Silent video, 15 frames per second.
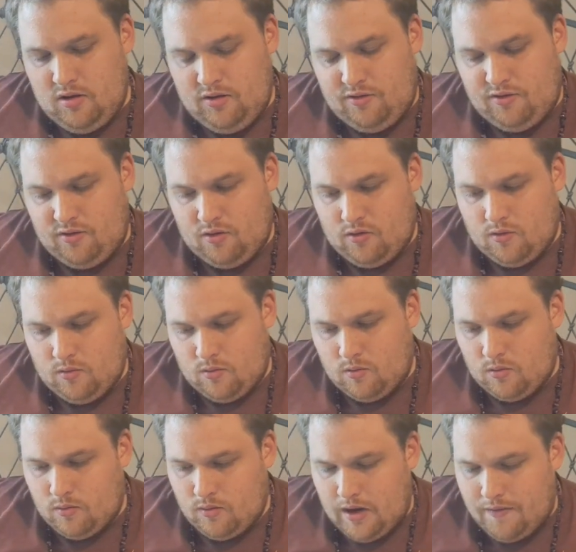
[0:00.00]

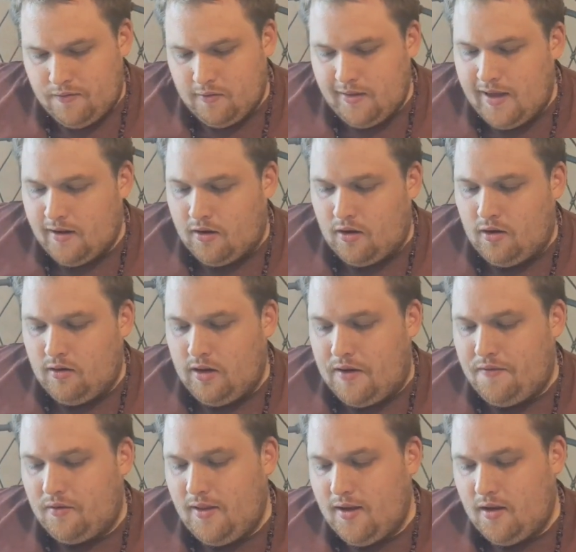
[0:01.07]
So never
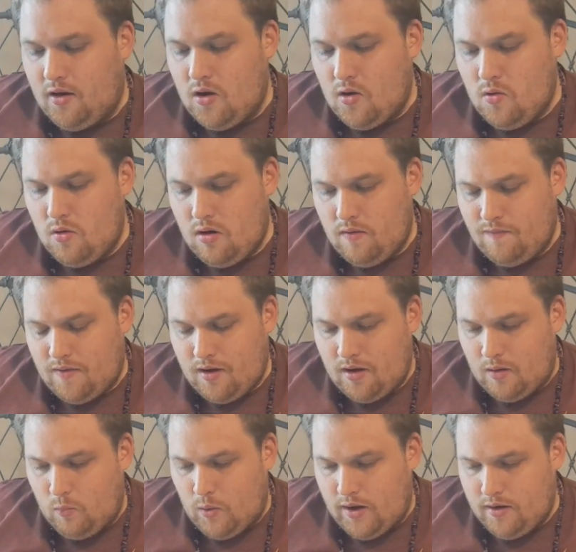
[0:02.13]
let go of
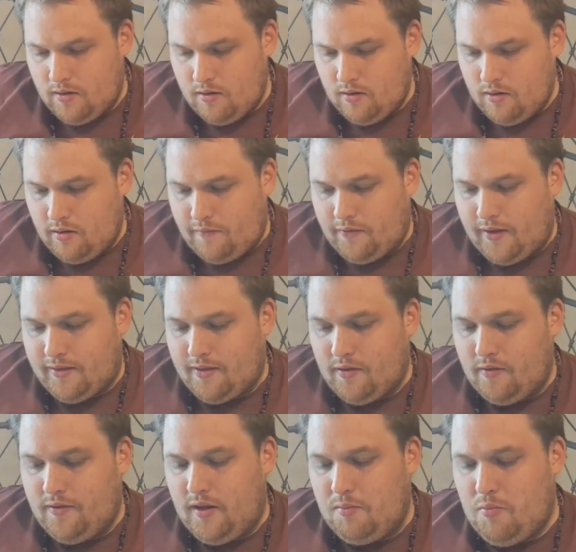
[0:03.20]

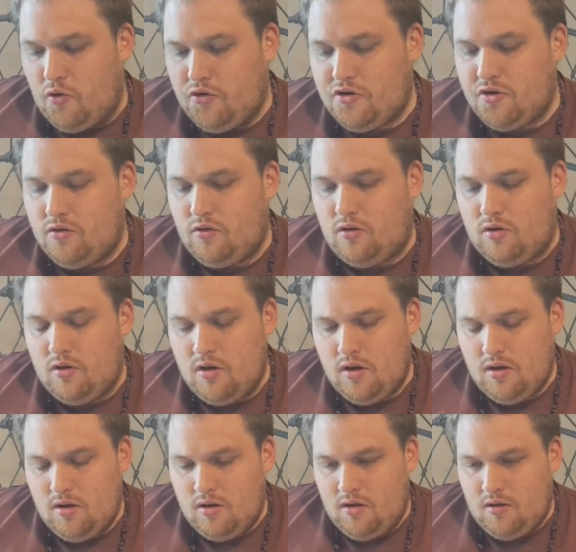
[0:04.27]
the emotional
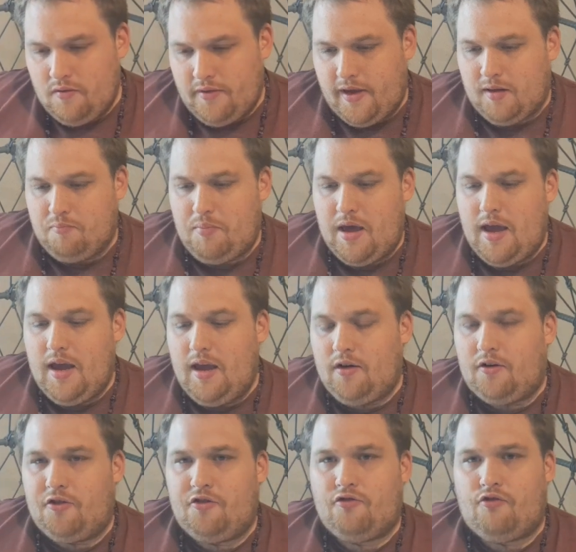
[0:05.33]
pain
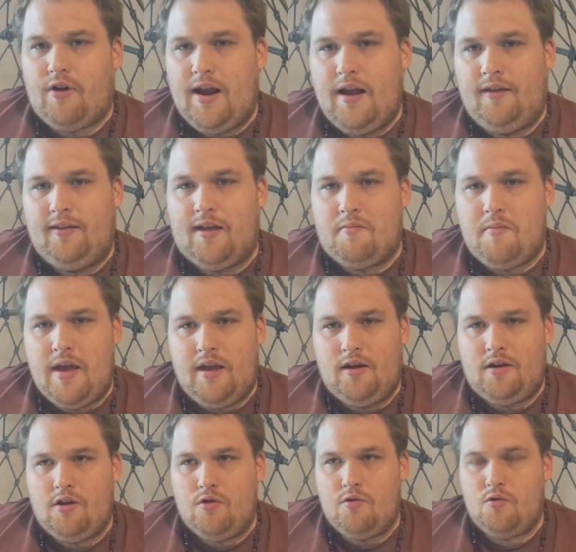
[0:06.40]
or strain that made
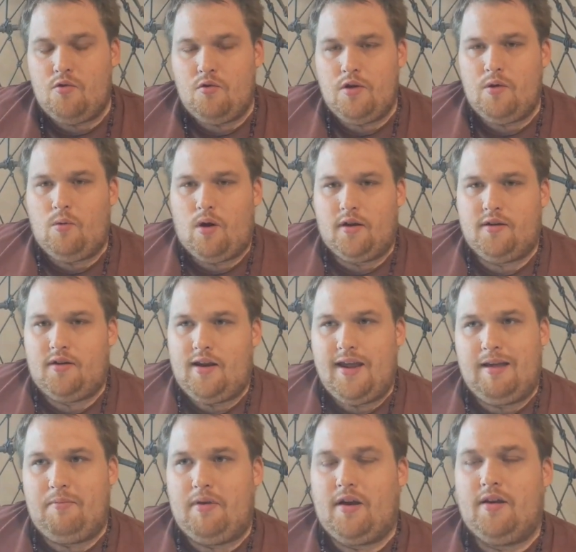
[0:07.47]
you who you are
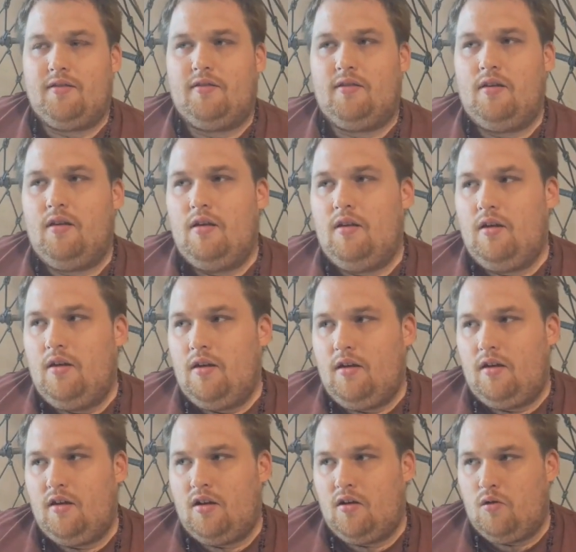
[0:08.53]
today, because
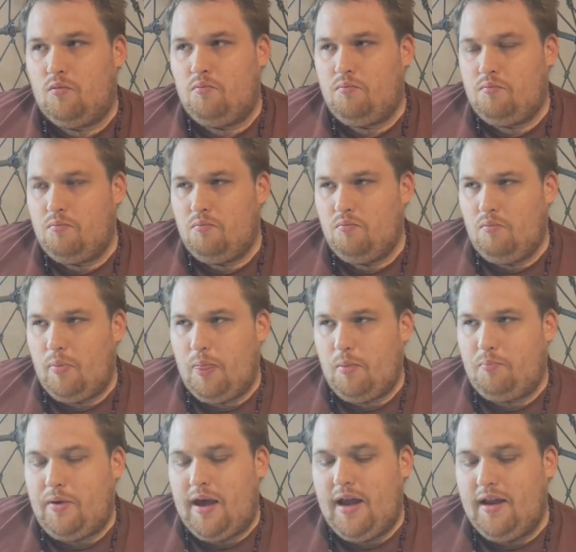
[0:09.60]

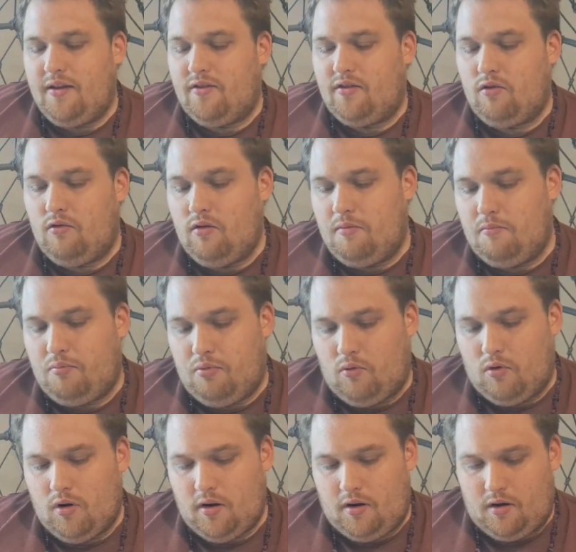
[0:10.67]
pain is so
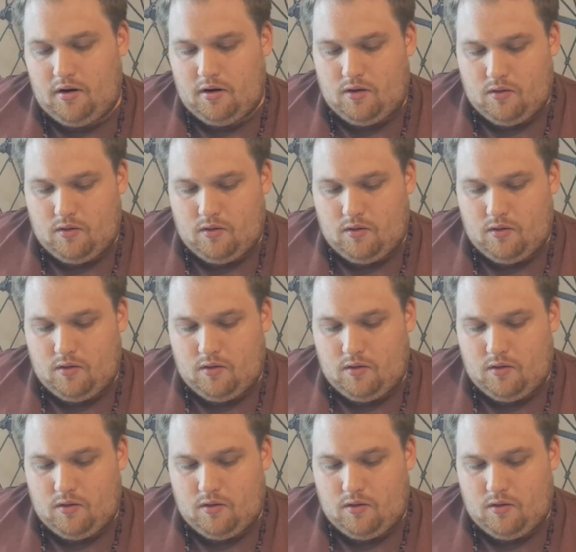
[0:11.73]
important.